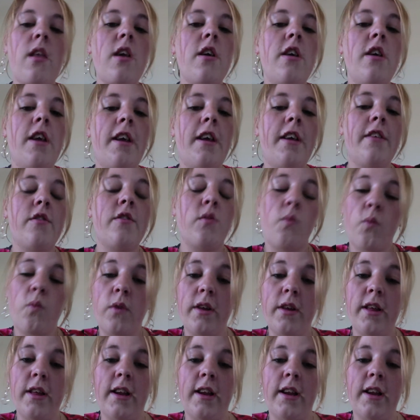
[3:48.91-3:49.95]
He's
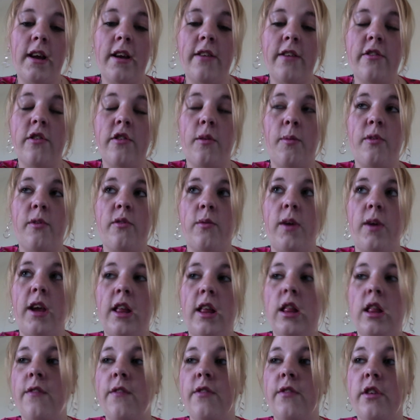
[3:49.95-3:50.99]
really nice, super sweet,
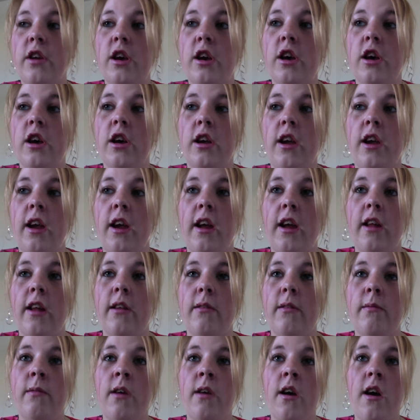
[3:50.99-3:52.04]
loves to cook
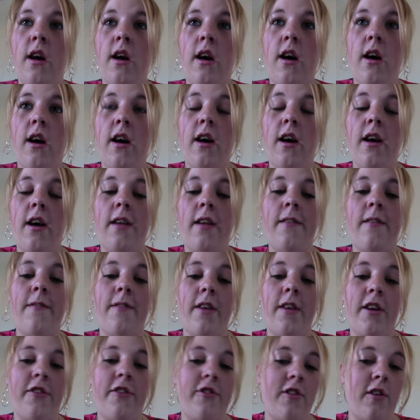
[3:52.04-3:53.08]
and hunt and
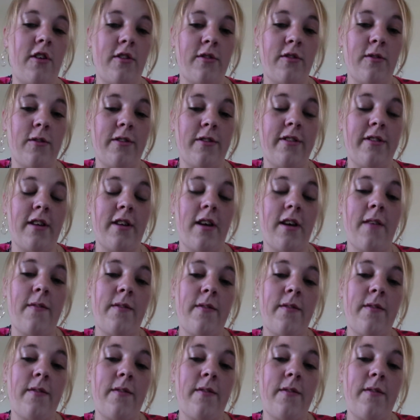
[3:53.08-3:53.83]
fish and all sorts of stuff.